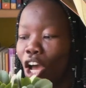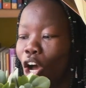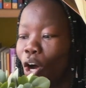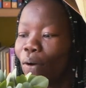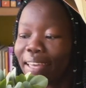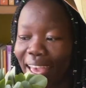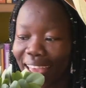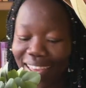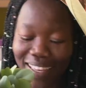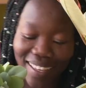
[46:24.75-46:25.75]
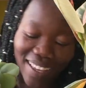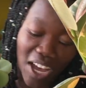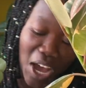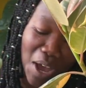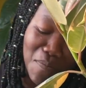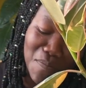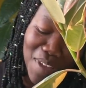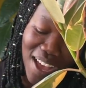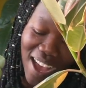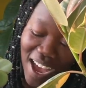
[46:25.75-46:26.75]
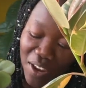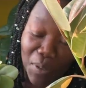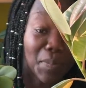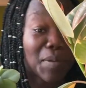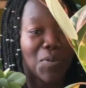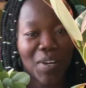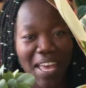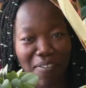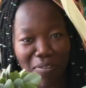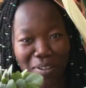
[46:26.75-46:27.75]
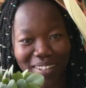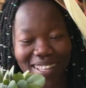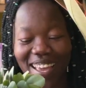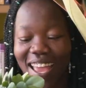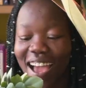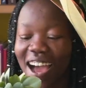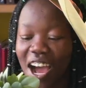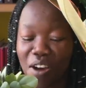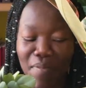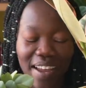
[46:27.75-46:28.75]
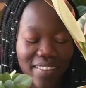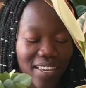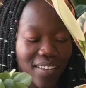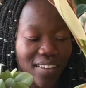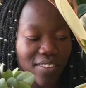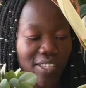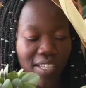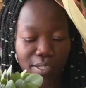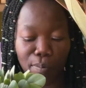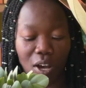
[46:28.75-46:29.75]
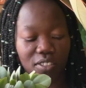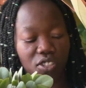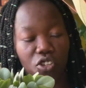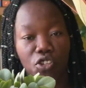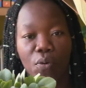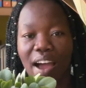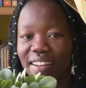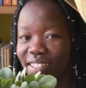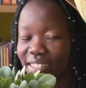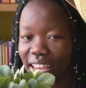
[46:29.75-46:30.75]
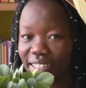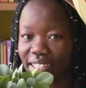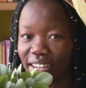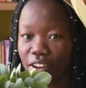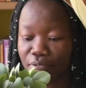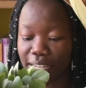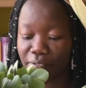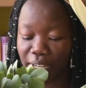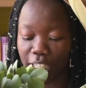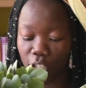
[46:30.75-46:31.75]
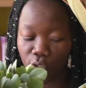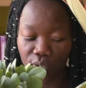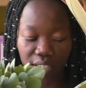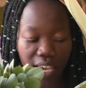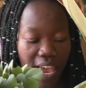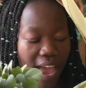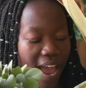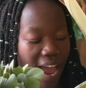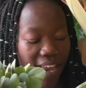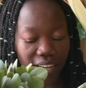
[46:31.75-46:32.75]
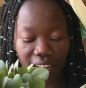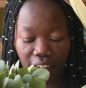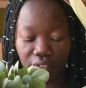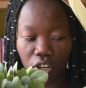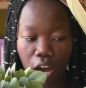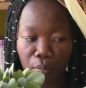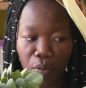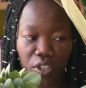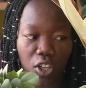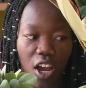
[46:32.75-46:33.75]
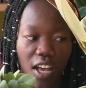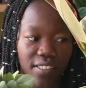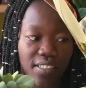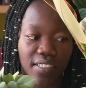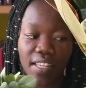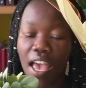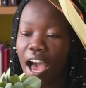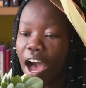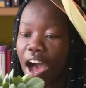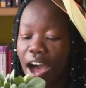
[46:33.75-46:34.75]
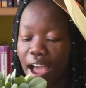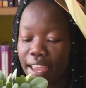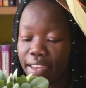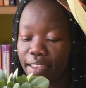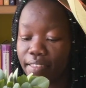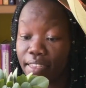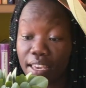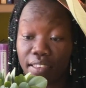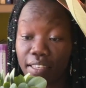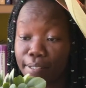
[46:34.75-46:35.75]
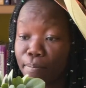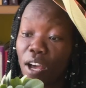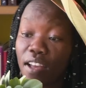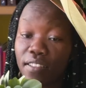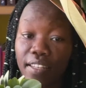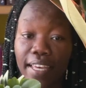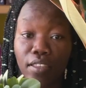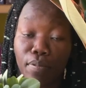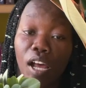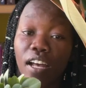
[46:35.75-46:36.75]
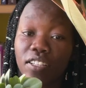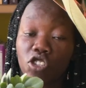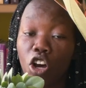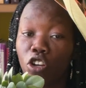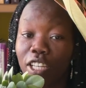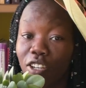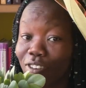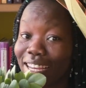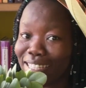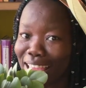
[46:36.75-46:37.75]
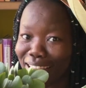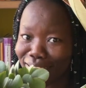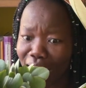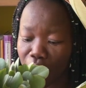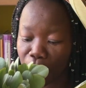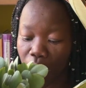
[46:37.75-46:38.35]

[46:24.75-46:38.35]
Okay, I will be more careful. I think these planters are so understated and really cute, and I love the combo with the glasses. I think these the plants are looking great in them.